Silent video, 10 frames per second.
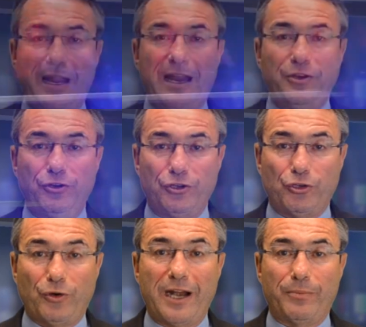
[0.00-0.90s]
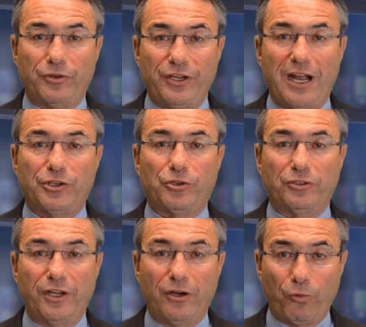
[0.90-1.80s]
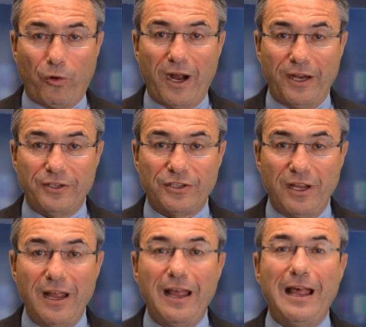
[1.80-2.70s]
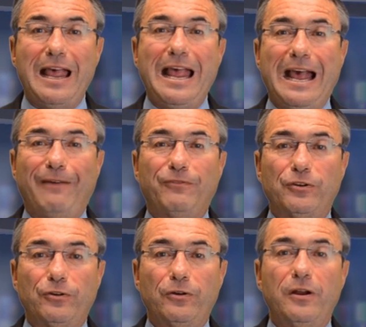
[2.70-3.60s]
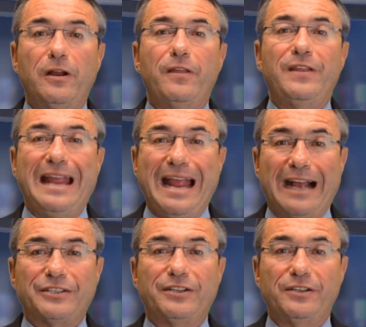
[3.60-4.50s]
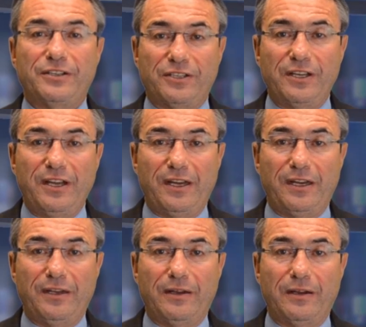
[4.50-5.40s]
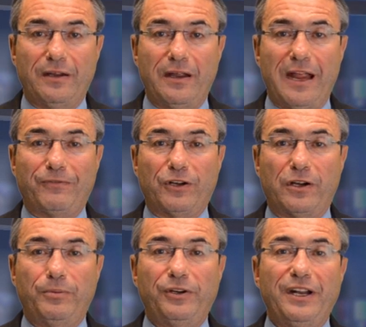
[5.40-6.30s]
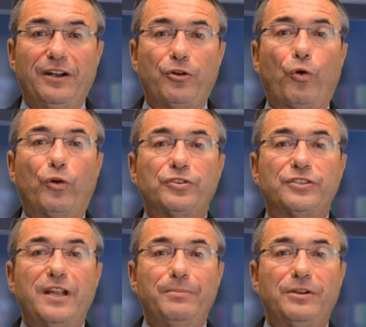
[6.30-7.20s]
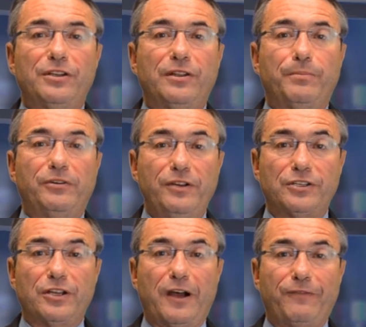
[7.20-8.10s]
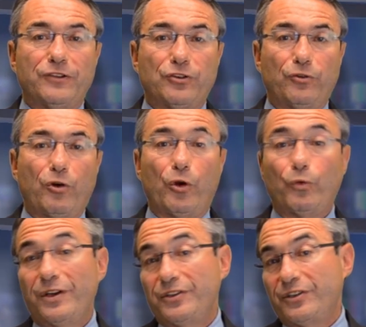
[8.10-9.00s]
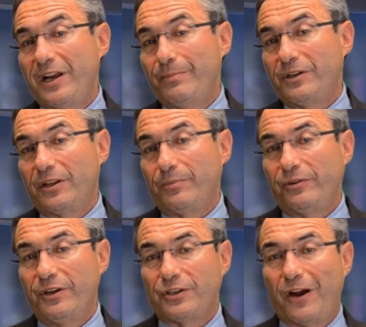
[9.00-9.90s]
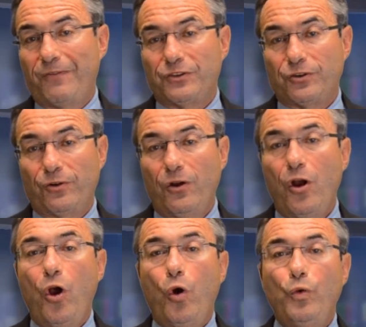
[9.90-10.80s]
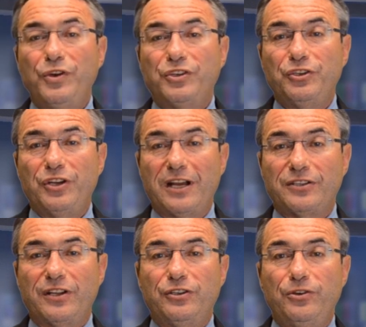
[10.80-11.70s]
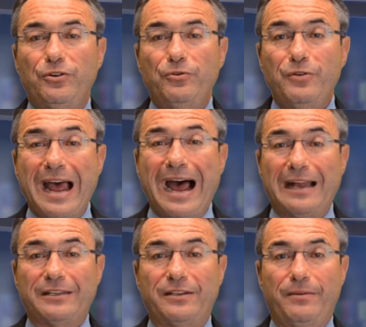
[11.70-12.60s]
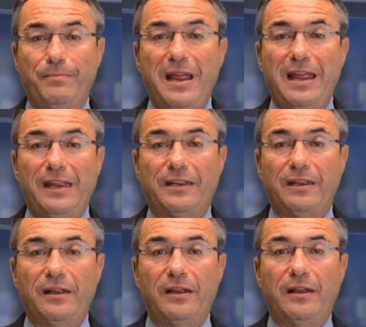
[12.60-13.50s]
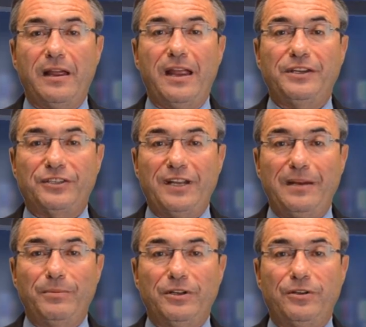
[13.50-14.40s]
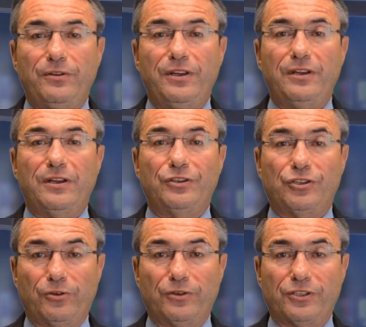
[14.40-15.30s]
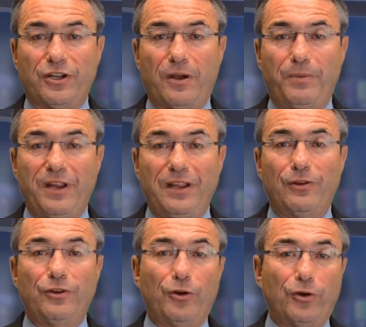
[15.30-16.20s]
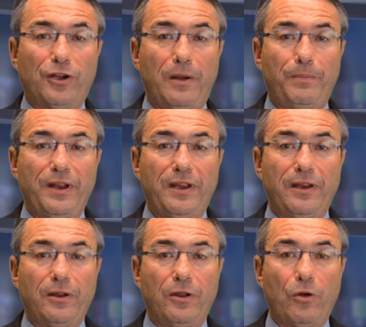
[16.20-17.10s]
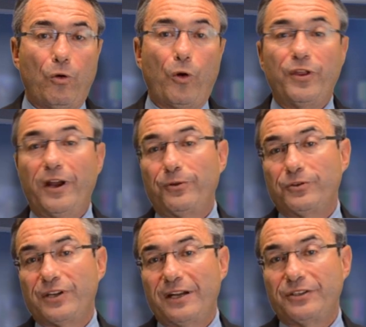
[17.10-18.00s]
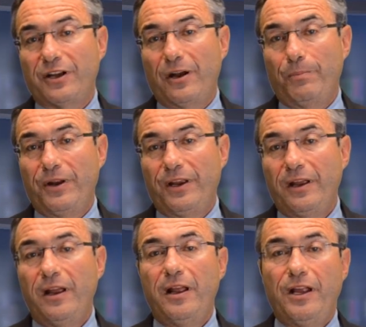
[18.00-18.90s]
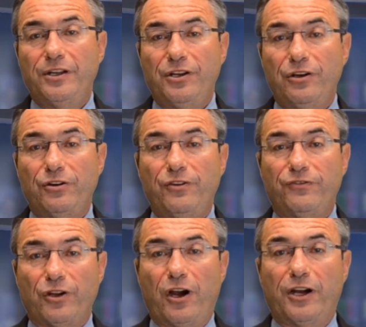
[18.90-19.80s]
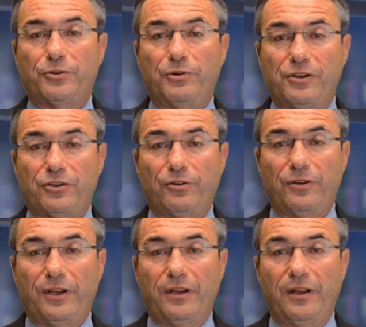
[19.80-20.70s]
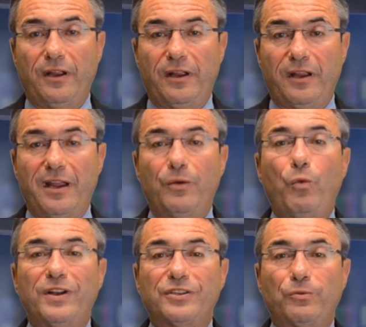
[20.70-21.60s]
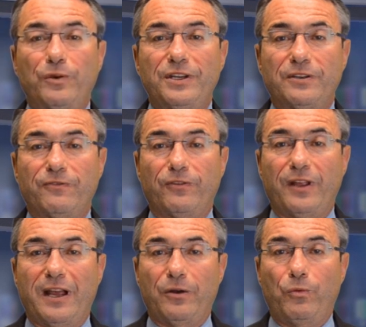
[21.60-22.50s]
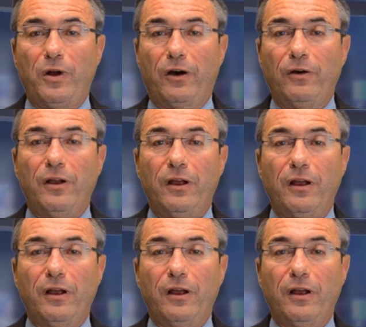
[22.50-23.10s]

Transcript: and you should try to protect your legal rights. After the accident scene, after completing an oral statement to the police officer or a written statement to the police officer, we suggest that you do not make a statement to the insurance company, either your company or the other side's company, until you've talked to an attorney. And what's the reason for that? Well,